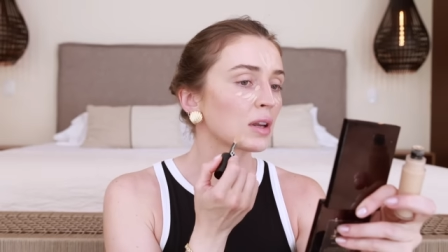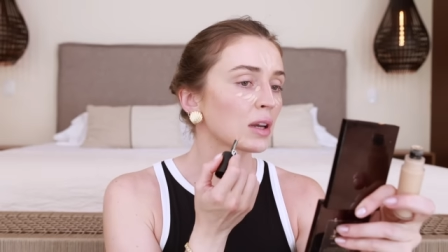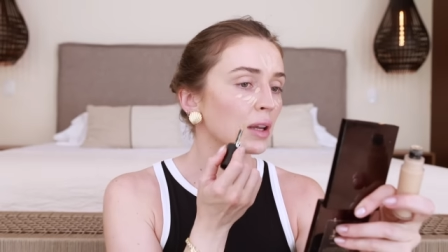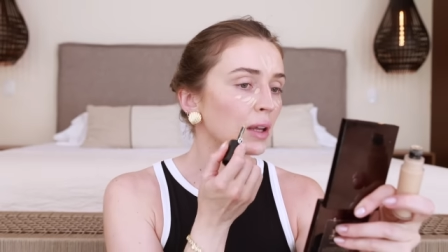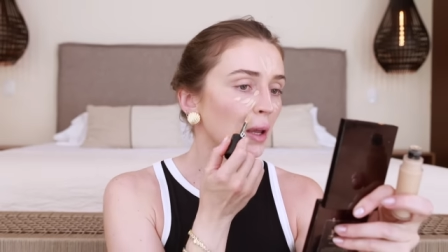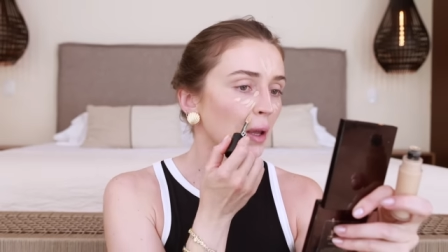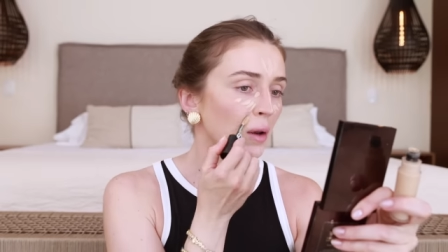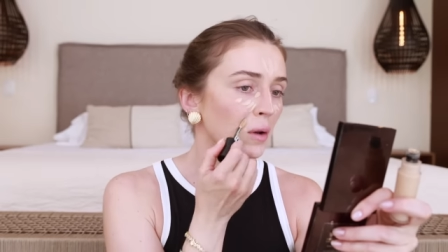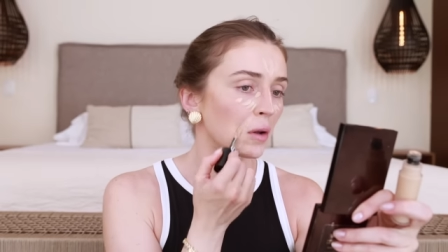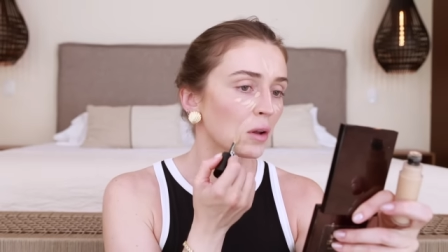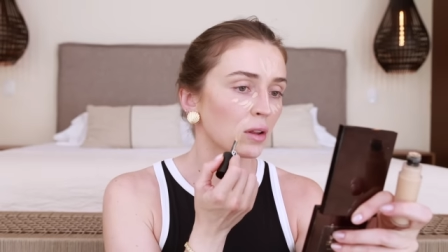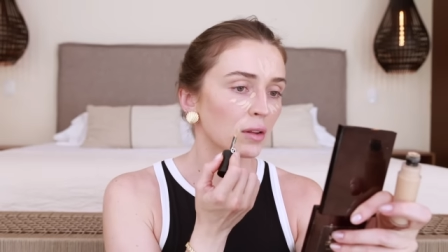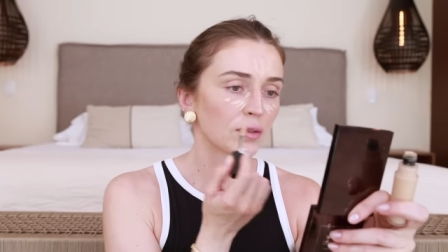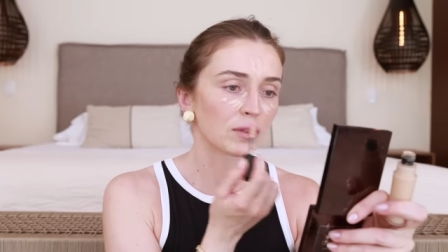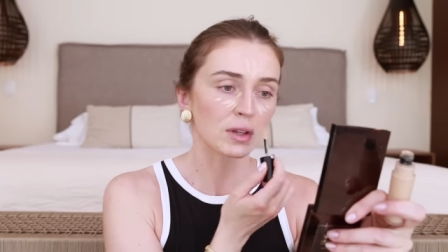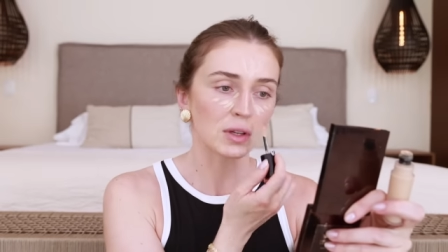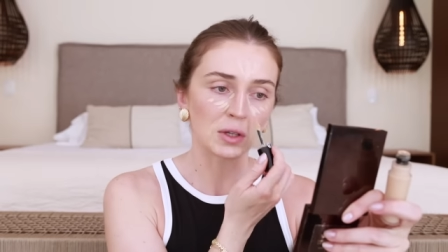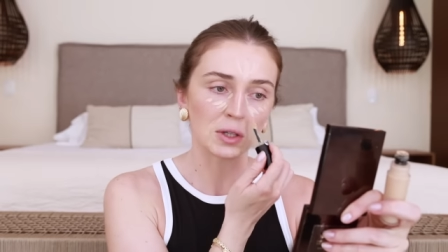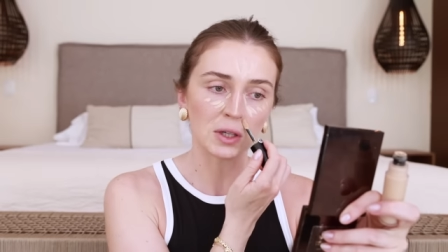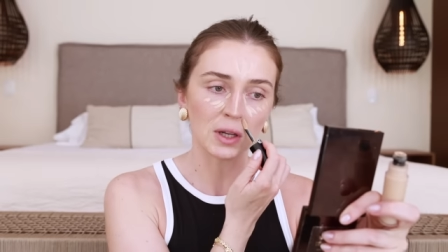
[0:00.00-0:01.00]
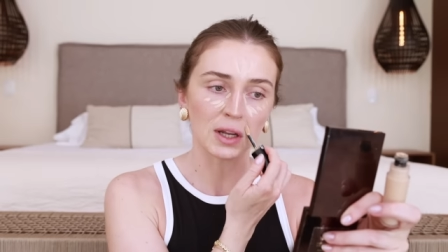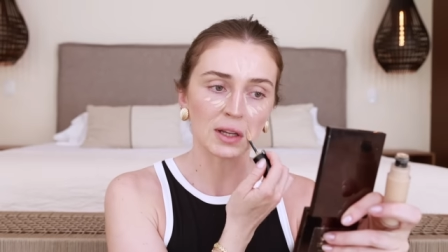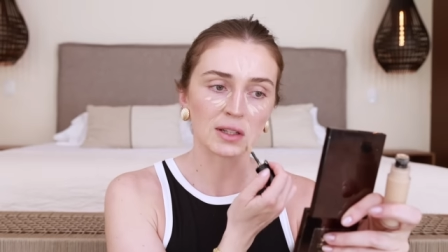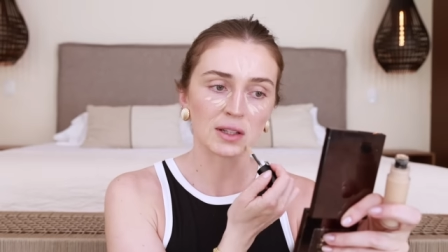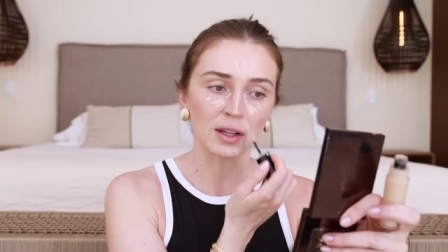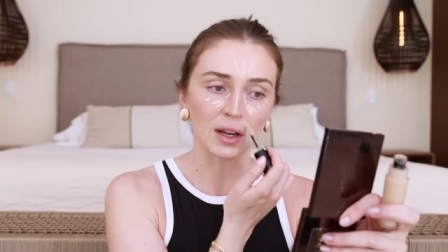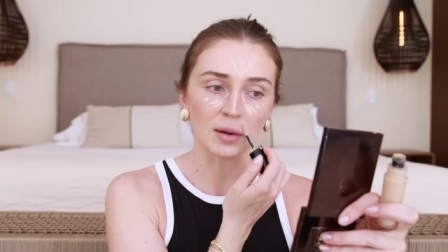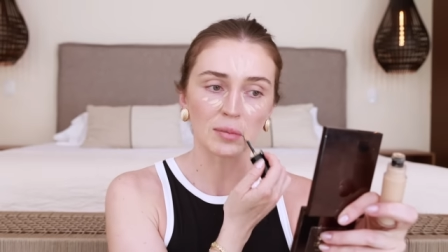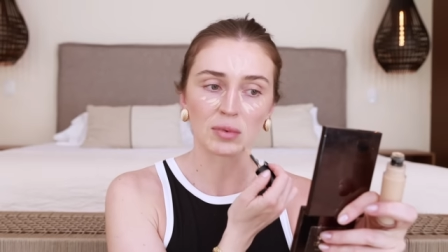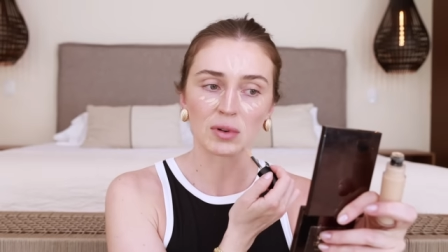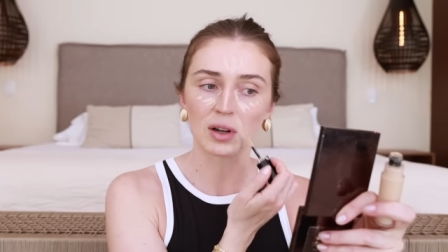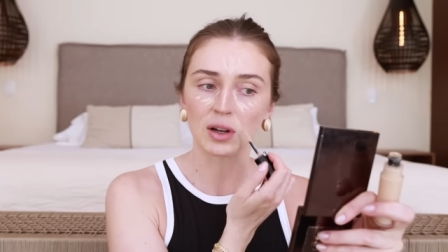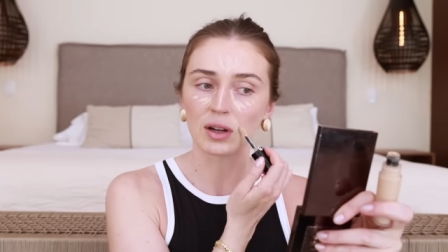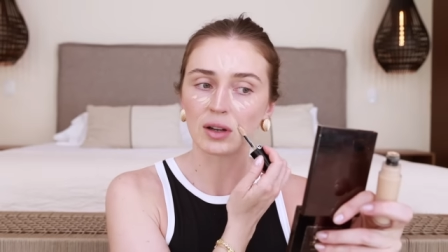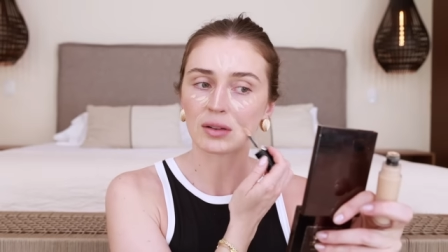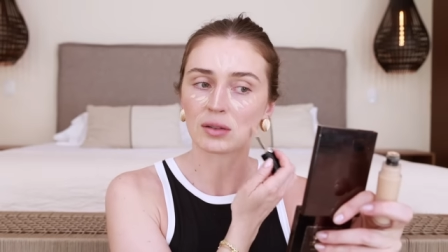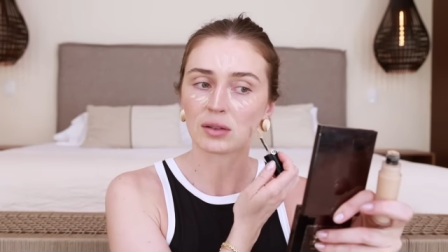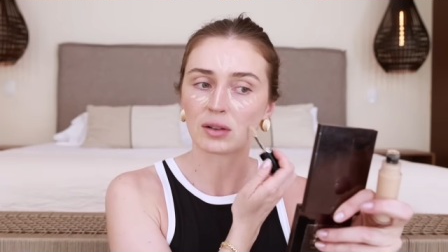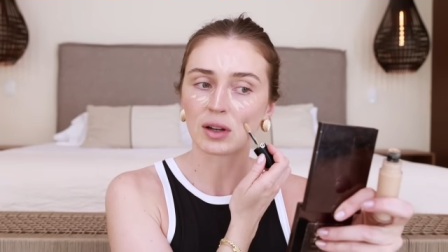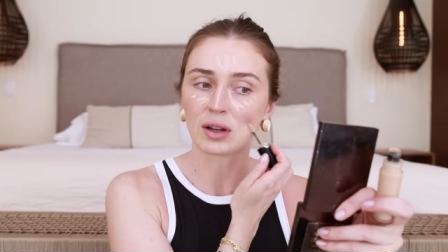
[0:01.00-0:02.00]
And again, all of these shades that I
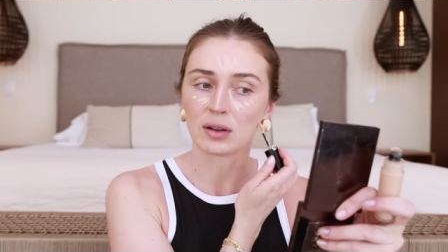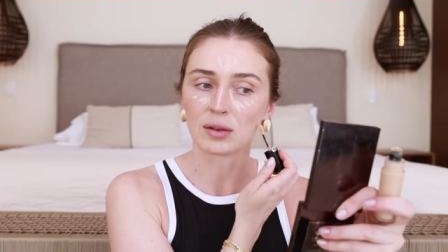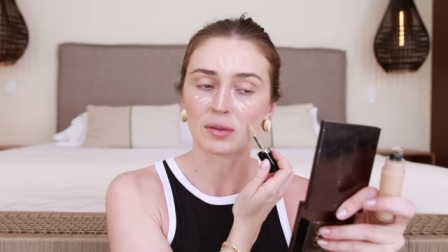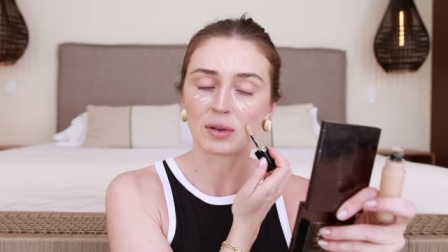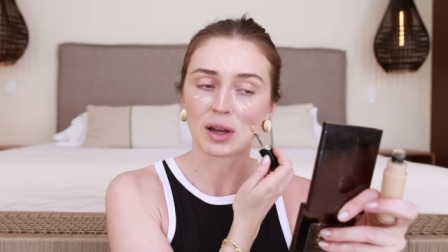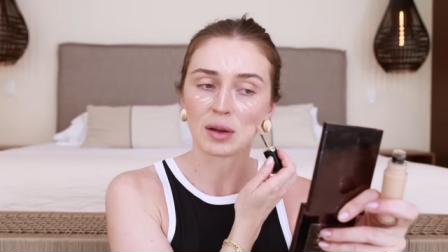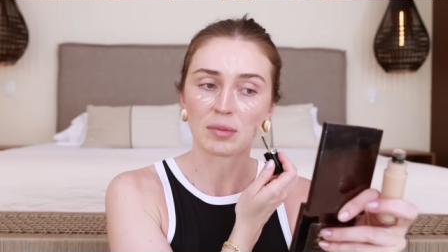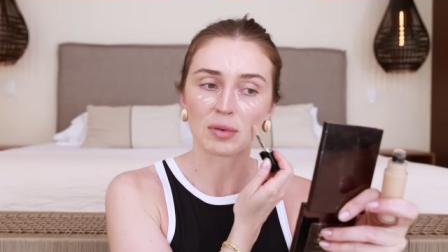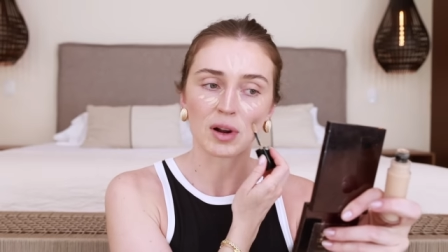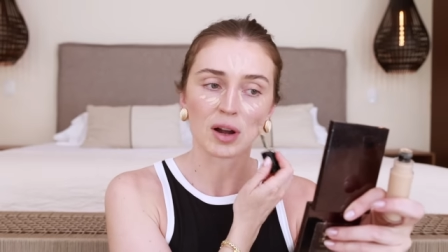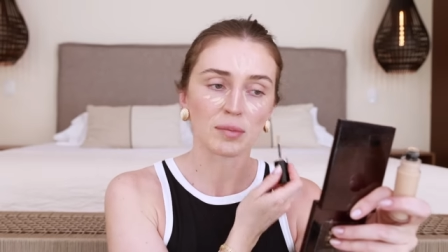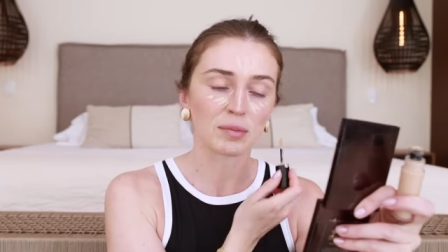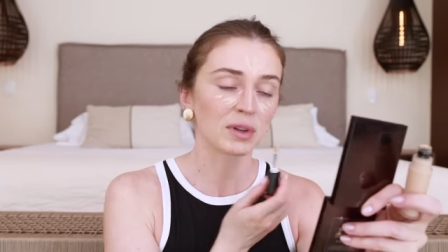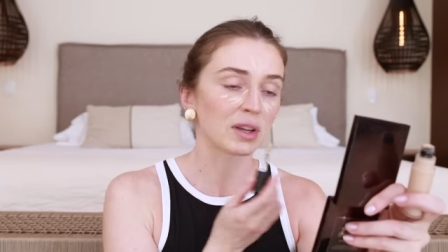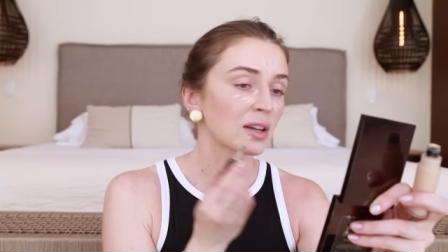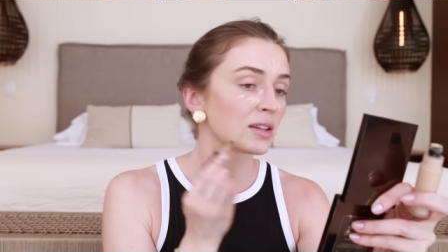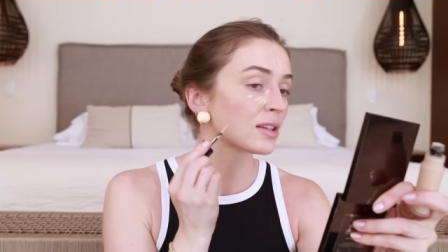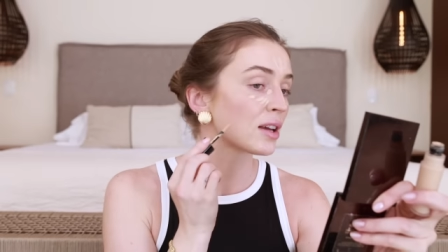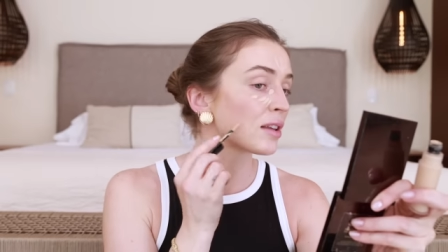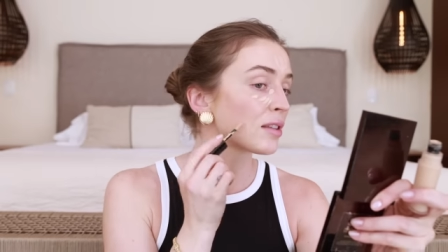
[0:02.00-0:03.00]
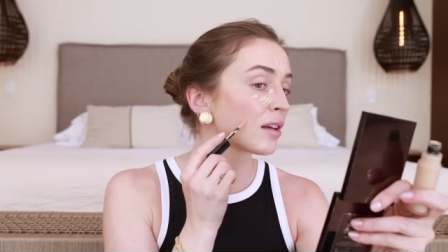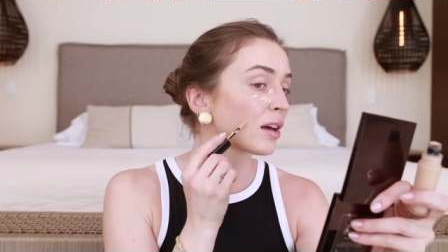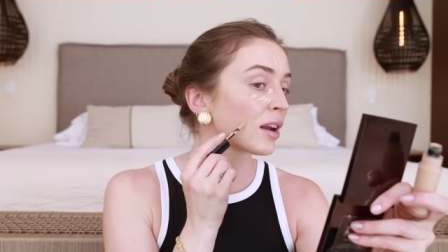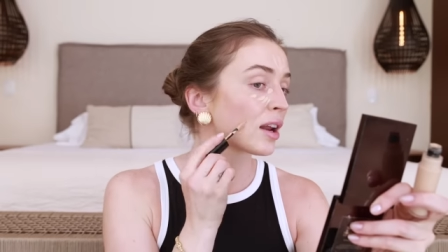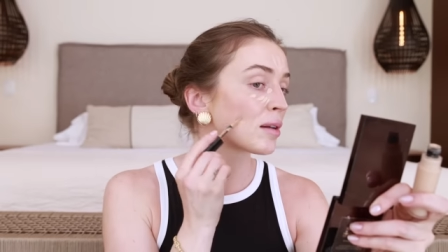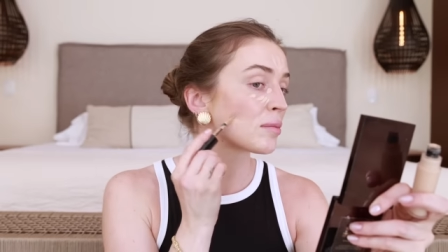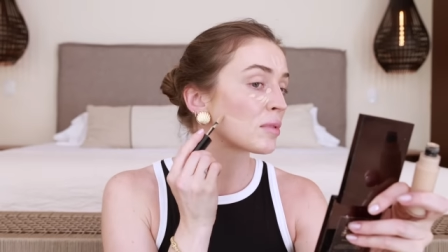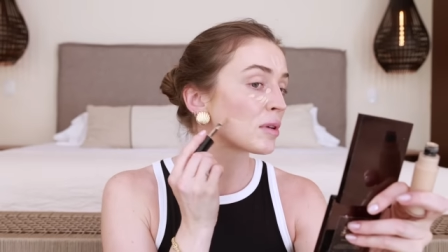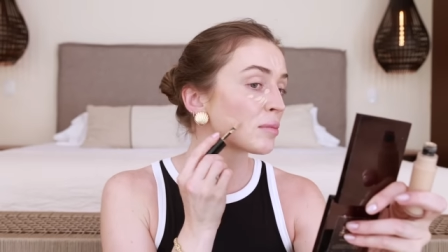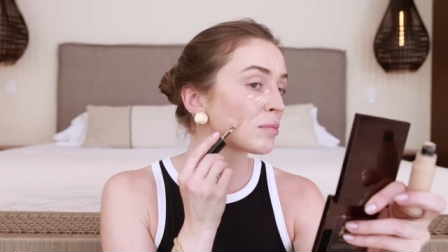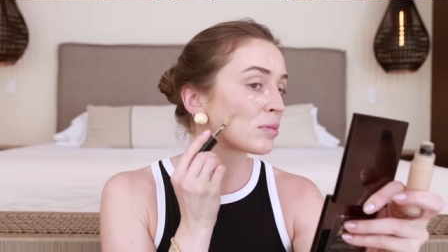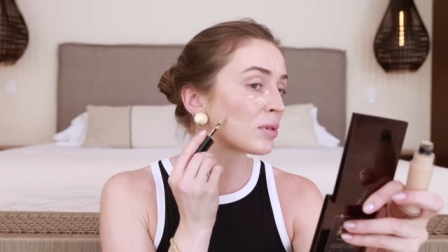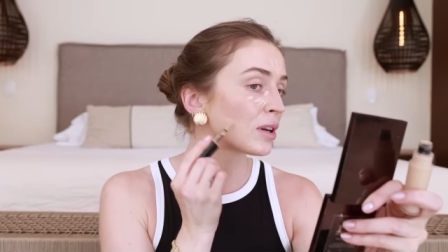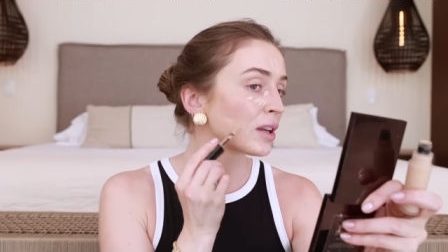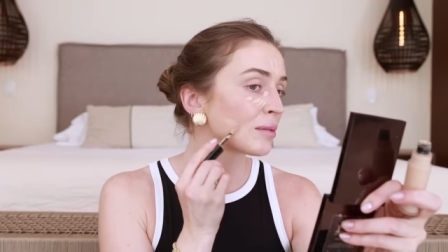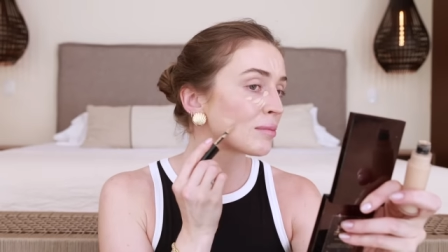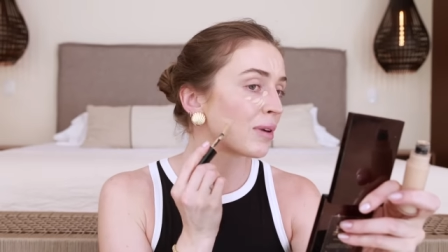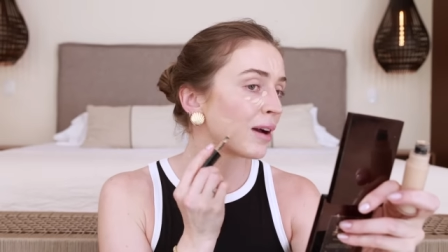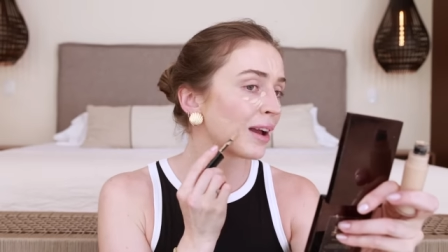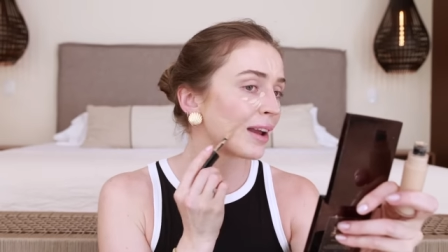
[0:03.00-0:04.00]
brought because I thought I'd be
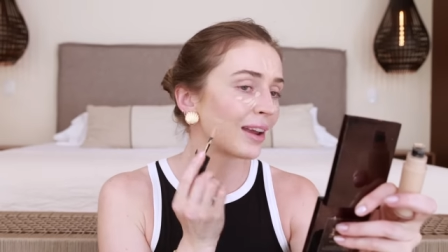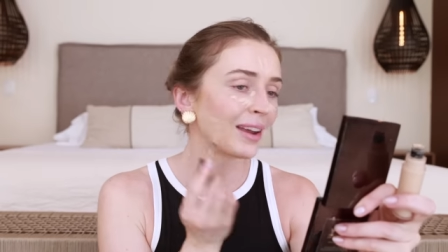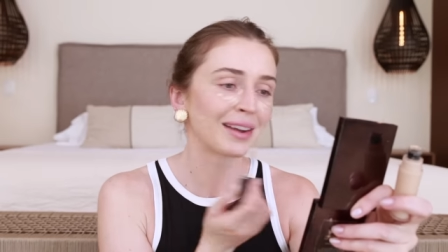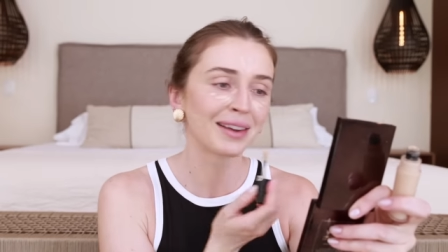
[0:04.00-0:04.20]
putting my